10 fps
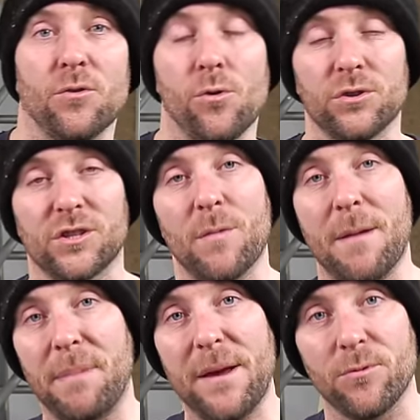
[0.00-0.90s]
door so
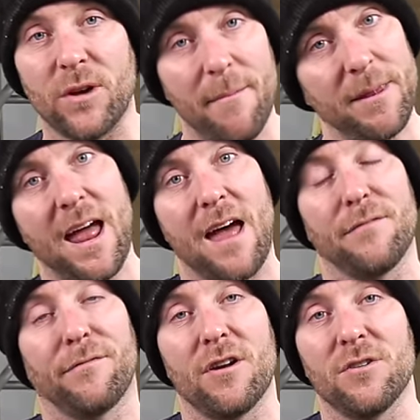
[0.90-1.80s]
when people come in out of
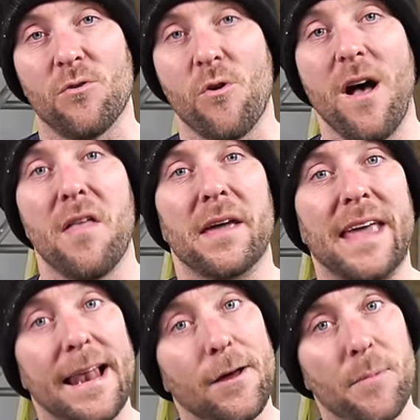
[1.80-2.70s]
the front door they
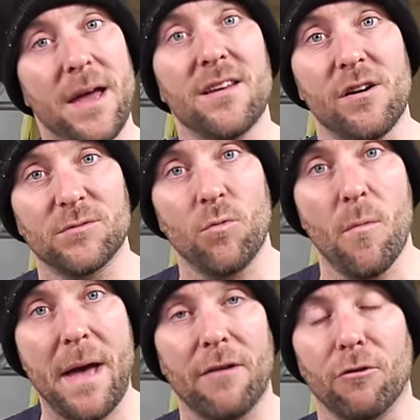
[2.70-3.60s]
get a little bit of nice
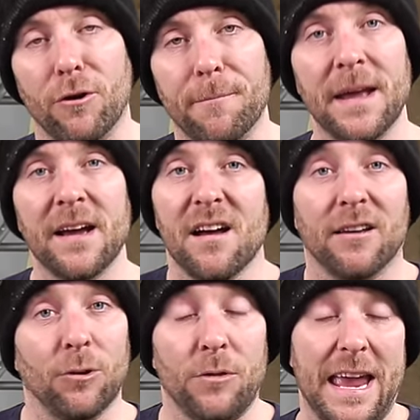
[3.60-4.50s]
warm air on them. I
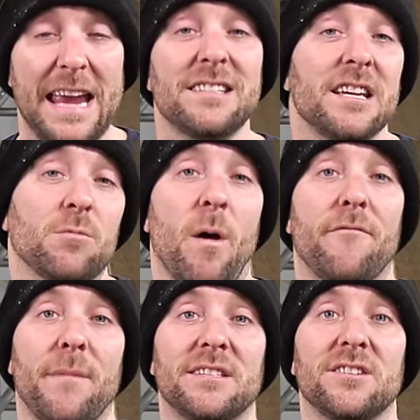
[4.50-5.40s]
thought the easiest way
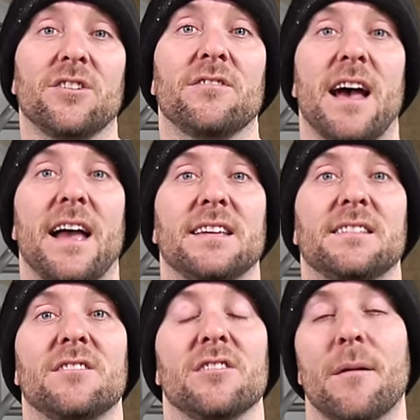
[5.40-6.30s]
for me to do that is
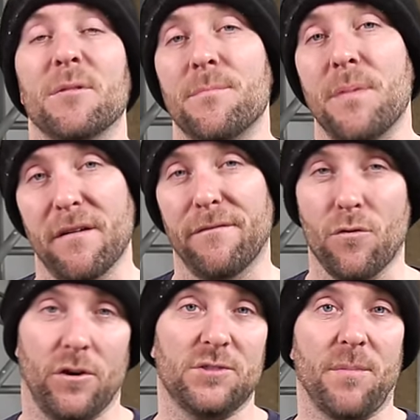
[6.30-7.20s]
to do that with a bit of
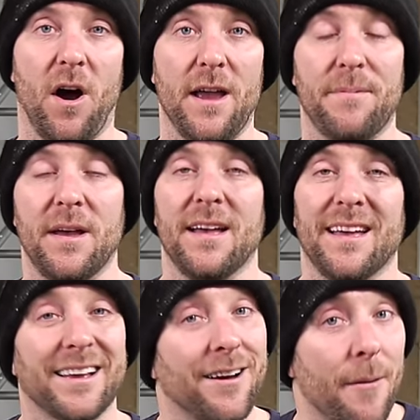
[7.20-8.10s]
four inch pipe.
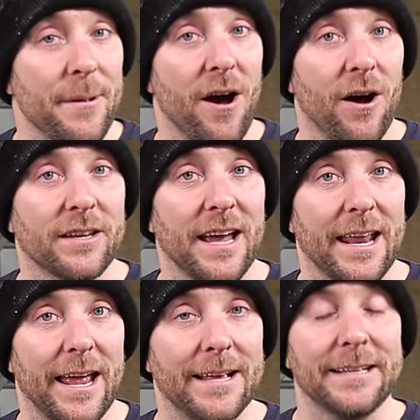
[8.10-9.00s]
Can't be hard, can
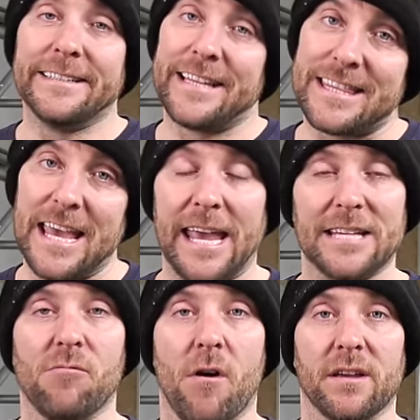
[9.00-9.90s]
it? The thing
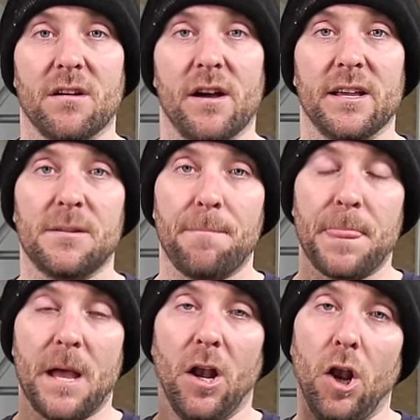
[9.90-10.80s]
is, right guys,
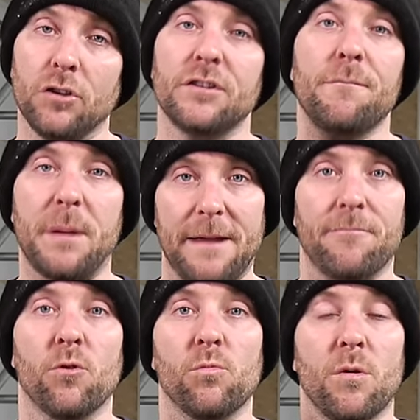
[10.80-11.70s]
a lot of
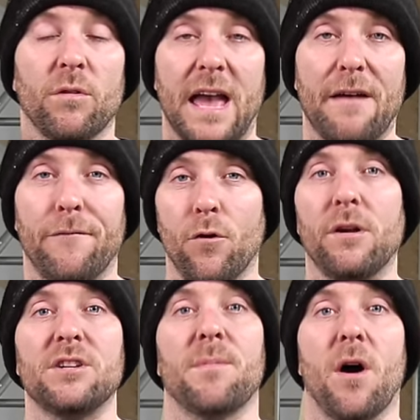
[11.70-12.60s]
people will get four
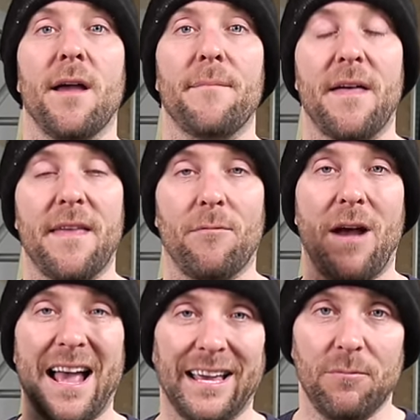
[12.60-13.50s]
inch pipe and they will
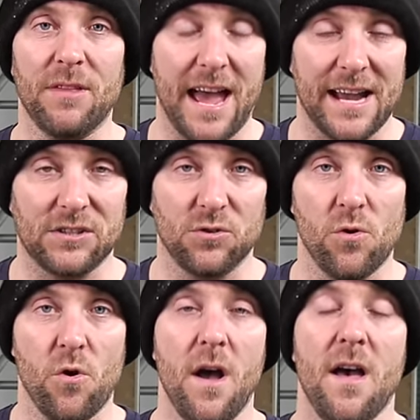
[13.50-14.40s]
hack it with a hacksaw,